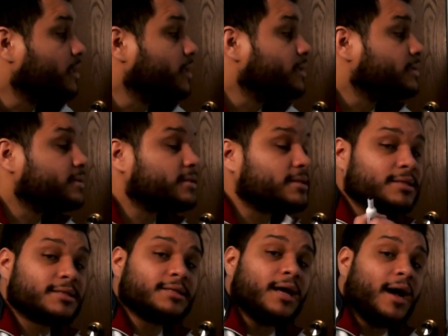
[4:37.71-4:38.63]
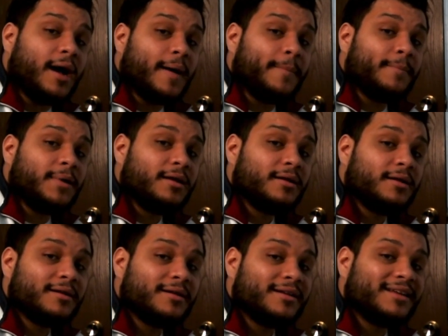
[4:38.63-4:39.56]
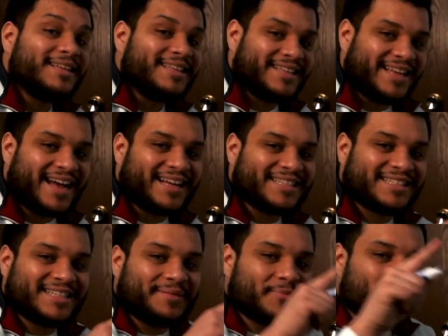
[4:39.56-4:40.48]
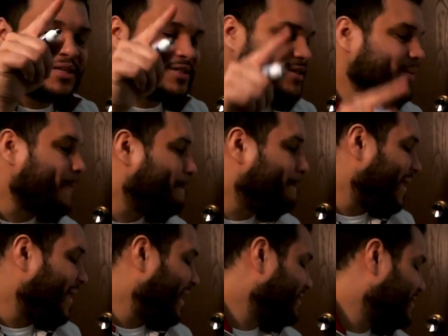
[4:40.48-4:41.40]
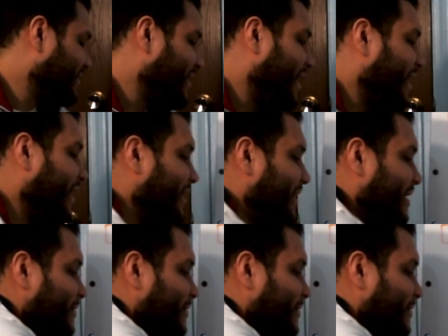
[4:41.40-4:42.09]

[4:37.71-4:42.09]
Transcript: Some, yes, I'm going to box that in.